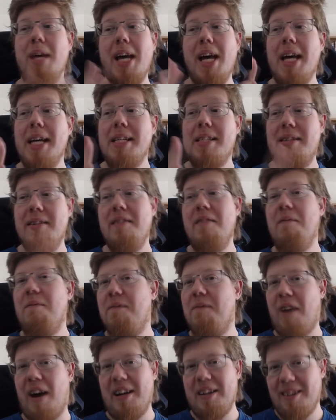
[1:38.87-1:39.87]
seeing
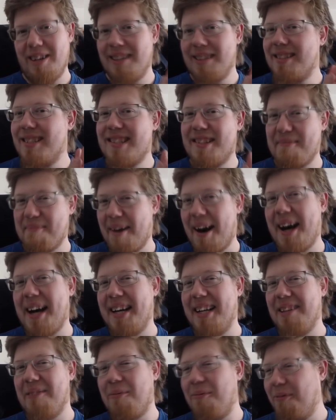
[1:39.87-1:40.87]
Violet smile
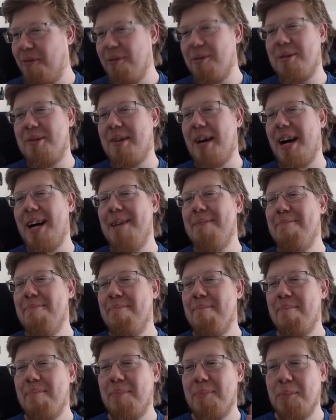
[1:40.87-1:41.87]
first time
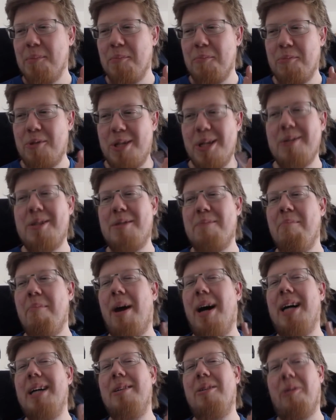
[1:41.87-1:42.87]
she
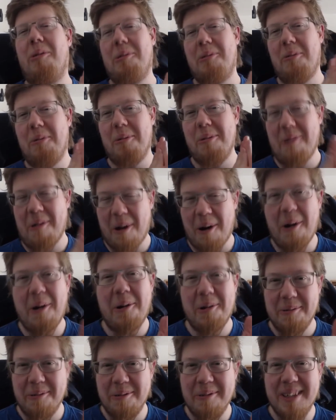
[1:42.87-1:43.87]
smiled on her
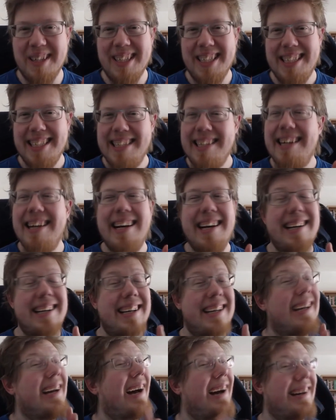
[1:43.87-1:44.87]
own.
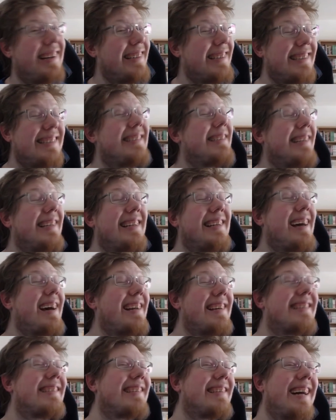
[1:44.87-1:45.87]
That
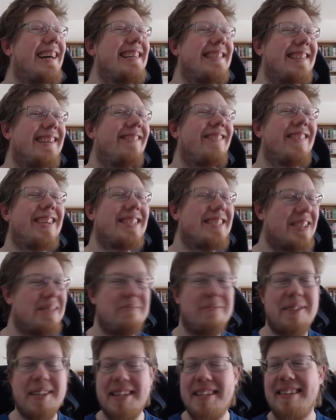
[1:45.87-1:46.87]
is that is something
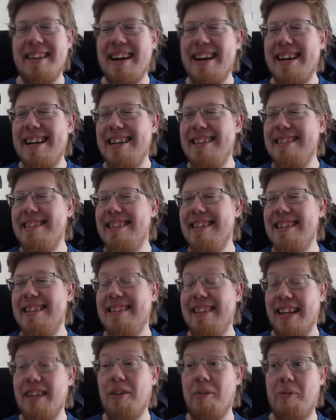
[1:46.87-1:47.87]
sweet. And uh,
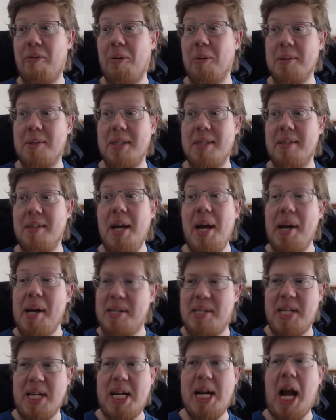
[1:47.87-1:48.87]
then of course is
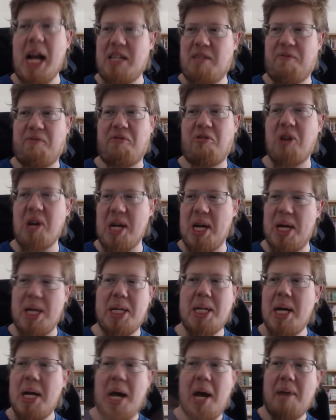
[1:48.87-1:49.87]
Dietfried
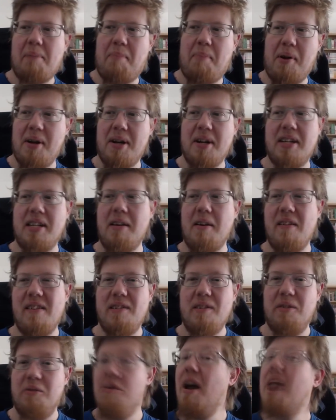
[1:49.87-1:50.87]
appeared
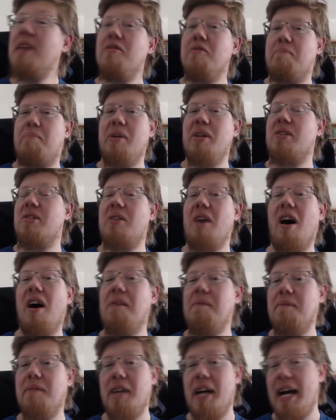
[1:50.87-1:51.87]
rather pissed
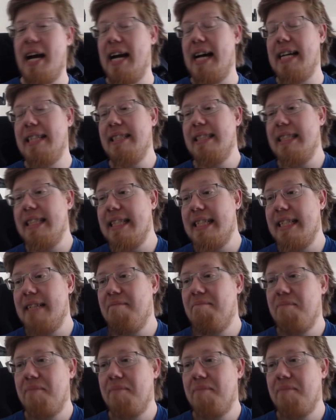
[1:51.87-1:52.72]
off and. Uh,